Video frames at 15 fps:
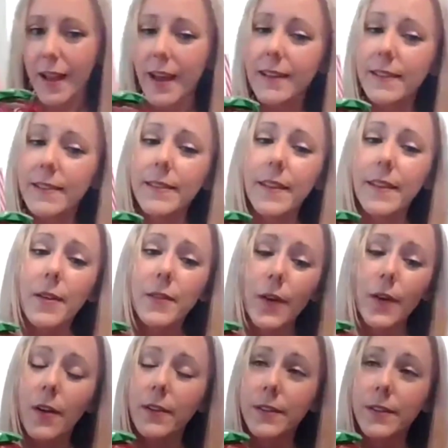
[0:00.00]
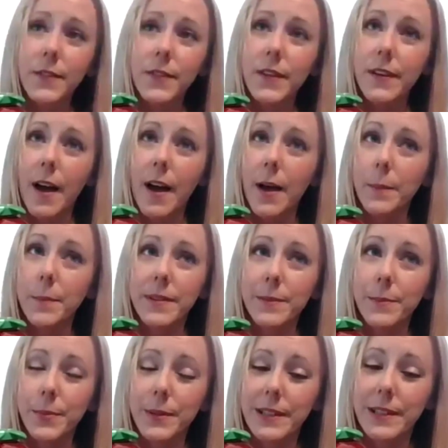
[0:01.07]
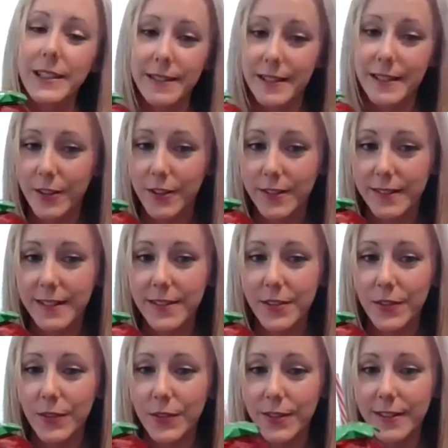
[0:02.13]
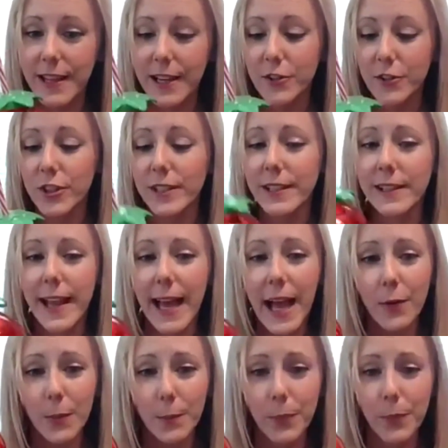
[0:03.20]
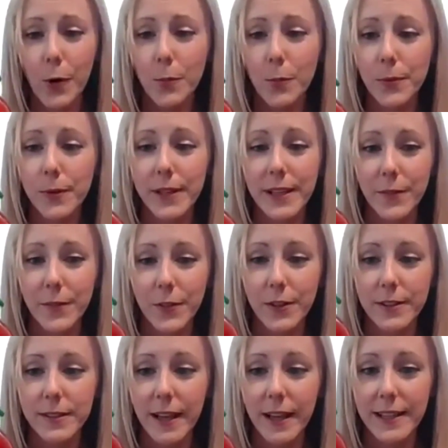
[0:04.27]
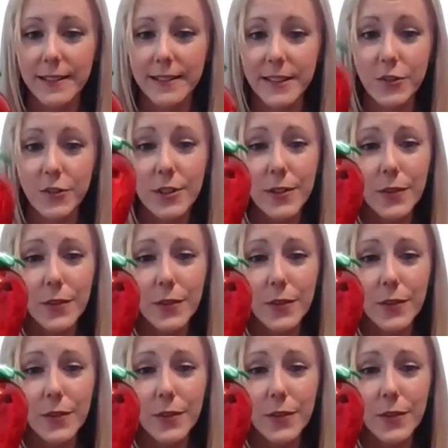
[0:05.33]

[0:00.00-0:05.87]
I love all of the cups and plates in our seasonal section and how appropriate for a dietitian.